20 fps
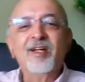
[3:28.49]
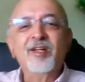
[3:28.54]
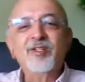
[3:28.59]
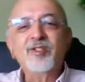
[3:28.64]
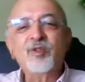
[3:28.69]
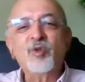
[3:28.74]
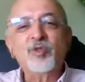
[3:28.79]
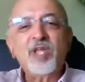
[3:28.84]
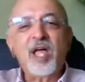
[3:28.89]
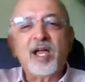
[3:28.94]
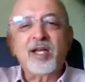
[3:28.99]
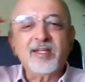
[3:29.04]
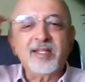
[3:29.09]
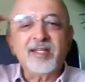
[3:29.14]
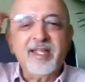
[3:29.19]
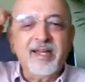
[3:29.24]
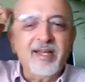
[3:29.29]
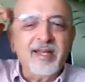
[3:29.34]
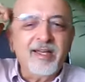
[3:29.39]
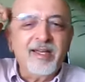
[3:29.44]
So that
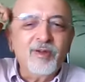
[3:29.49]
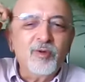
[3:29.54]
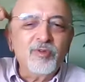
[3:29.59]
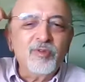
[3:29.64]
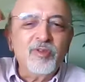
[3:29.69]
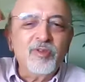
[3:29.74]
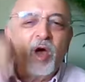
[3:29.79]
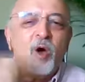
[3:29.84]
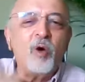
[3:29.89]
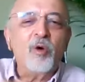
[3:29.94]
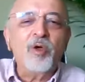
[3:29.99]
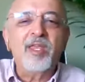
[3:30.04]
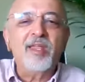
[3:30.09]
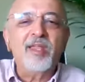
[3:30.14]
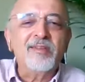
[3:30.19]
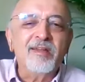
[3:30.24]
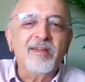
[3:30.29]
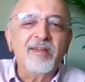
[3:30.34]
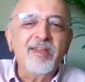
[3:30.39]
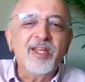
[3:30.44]
kid, who's now in
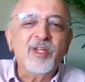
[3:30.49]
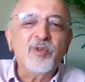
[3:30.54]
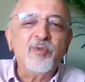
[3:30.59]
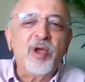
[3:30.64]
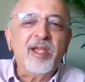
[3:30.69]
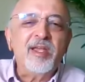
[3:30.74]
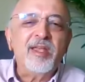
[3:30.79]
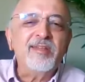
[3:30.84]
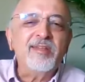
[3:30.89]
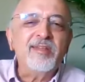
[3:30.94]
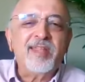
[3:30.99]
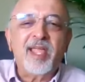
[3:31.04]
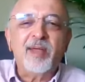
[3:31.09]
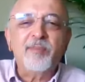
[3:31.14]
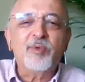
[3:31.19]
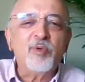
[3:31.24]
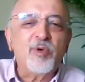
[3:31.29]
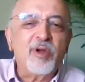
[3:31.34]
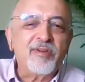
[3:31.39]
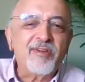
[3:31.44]
his early 20s, came
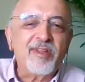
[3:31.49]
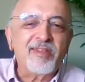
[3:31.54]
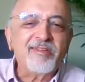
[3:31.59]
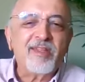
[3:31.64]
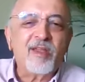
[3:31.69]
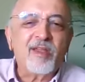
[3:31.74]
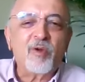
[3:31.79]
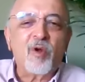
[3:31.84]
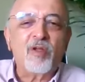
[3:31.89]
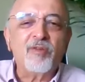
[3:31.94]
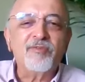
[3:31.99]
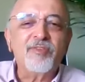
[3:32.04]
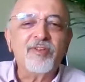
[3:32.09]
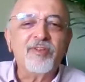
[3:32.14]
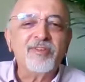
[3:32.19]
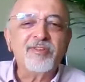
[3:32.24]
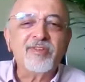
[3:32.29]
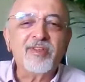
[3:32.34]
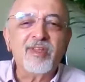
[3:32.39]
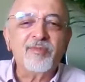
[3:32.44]
to address our
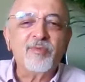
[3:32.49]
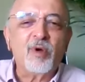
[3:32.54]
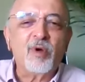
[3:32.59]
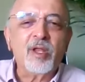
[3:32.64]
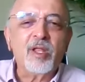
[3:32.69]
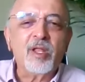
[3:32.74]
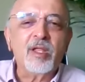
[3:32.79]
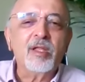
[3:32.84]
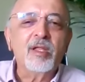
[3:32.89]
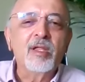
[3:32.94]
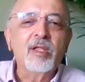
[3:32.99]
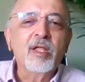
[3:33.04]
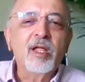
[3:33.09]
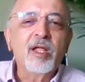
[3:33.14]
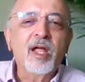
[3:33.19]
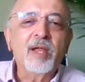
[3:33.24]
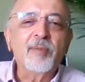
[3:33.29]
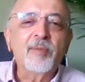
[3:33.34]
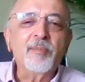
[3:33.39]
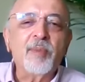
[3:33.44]
conference. And what a
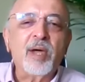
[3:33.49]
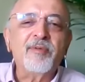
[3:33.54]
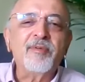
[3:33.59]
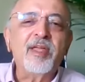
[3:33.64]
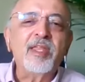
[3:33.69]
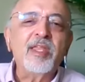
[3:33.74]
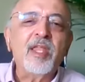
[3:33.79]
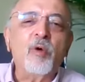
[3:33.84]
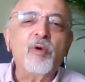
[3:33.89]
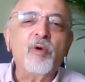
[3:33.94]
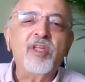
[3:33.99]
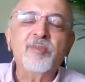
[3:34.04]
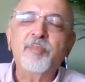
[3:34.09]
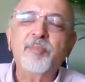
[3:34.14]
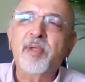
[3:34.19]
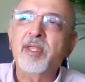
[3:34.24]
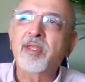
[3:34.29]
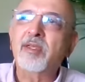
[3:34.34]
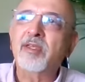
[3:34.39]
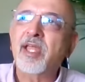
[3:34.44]
and by the way, now he's
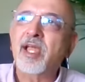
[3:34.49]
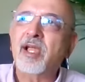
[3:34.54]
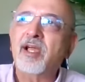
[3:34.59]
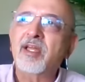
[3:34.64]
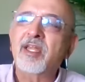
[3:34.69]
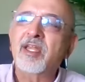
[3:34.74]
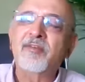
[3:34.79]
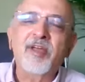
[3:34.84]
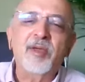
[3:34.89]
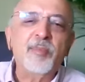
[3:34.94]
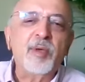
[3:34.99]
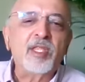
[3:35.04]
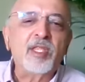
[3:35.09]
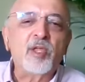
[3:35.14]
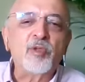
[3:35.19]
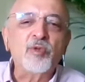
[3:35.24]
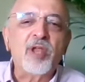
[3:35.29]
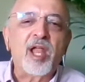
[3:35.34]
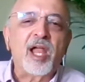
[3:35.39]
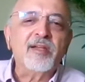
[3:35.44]
been taken away by the
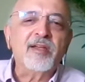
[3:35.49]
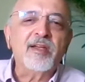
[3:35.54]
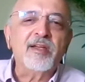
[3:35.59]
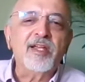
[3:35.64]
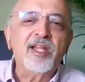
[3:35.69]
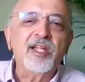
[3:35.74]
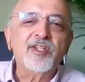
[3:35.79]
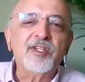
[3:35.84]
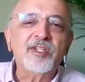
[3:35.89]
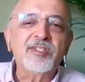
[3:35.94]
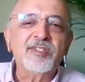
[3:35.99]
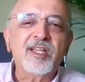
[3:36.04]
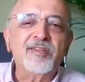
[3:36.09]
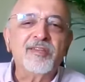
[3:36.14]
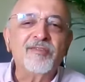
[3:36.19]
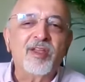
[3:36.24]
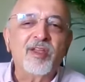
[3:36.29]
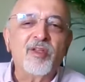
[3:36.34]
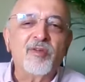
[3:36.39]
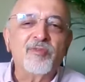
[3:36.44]
United Nations as
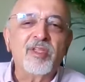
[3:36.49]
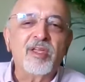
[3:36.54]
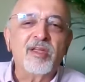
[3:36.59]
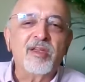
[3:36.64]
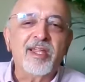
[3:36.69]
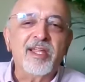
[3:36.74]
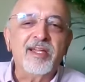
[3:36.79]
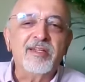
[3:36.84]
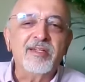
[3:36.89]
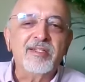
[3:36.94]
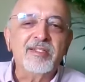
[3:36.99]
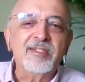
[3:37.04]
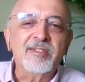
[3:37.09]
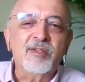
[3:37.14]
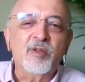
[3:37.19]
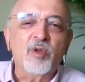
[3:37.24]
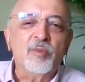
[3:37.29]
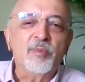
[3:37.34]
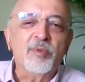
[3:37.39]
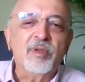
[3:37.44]
one of their leaders,
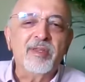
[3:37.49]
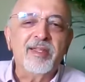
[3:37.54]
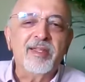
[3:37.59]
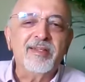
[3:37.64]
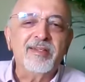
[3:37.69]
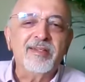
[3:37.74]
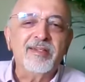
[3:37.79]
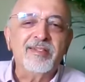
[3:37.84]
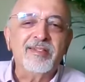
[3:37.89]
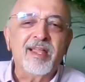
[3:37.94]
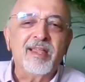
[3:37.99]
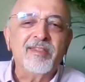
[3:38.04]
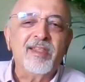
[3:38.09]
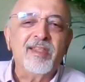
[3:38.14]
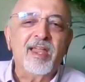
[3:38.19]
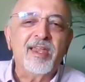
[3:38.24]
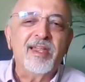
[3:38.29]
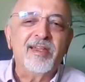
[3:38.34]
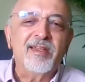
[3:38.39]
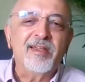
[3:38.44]
global leaders, and
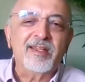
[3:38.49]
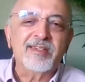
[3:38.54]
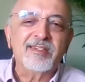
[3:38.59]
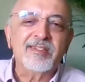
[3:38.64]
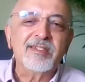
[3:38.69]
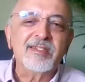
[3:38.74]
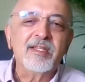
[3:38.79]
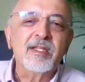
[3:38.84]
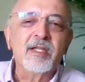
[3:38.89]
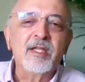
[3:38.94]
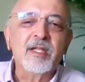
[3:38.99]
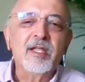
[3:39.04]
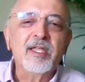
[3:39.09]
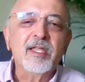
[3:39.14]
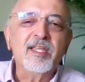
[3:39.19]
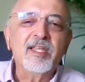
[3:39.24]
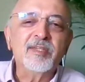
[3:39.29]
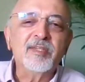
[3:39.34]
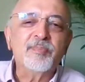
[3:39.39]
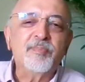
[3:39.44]
then he does
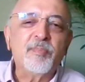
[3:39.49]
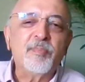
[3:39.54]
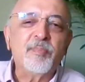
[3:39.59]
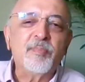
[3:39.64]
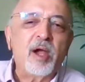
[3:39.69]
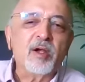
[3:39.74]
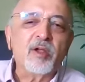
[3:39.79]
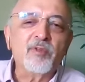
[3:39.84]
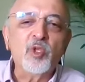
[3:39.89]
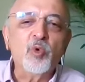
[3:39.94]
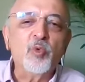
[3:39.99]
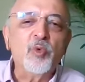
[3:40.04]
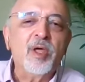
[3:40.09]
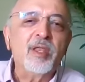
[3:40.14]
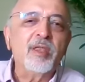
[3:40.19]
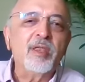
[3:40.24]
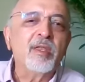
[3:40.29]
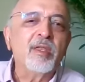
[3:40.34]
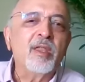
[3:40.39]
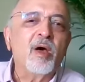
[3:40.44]
He's part of the
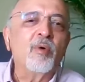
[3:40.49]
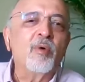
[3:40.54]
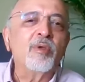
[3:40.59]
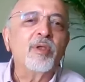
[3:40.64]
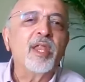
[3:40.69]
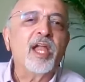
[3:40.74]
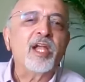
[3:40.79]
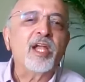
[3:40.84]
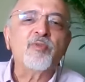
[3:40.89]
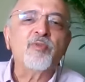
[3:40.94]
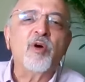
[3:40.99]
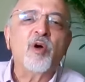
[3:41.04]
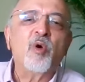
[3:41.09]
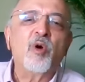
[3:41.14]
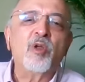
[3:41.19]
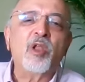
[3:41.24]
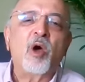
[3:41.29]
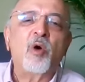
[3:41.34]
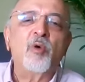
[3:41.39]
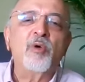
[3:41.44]
UN now network
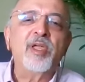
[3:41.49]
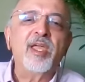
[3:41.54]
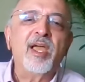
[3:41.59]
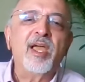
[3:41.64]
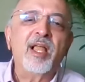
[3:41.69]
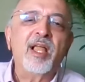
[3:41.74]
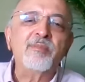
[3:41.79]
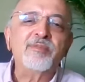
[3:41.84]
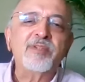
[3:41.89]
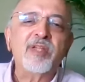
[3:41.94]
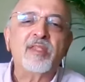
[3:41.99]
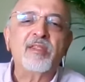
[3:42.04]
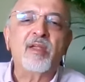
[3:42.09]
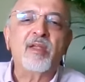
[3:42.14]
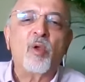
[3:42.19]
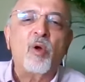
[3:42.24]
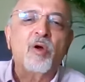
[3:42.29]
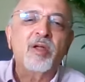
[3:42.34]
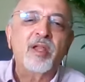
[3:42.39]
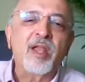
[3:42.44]
on how he helps other
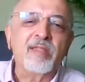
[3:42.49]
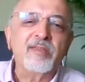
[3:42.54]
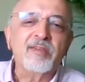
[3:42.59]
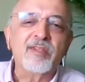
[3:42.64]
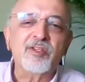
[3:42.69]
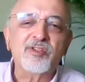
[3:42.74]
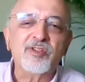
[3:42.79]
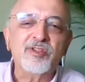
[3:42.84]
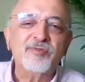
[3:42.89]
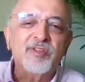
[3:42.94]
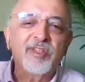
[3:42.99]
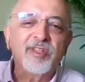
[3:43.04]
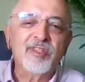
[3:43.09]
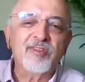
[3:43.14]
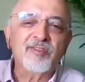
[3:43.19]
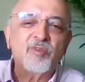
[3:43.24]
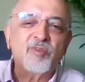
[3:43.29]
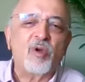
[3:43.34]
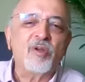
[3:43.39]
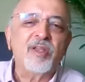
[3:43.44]
organizations with
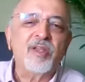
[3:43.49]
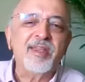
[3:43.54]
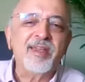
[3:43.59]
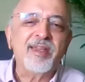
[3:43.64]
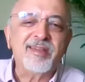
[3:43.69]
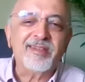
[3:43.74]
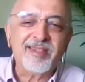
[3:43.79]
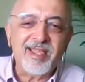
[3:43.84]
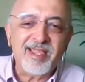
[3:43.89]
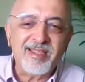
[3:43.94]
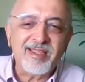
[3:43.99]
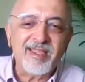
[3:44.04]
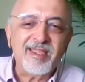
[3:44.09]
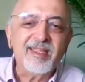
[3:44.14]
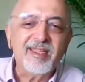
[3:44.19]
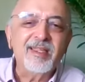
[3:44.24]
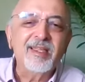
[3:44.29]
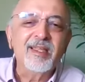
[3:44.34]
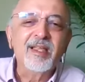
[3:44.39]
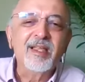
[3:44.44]
this alternate thinking.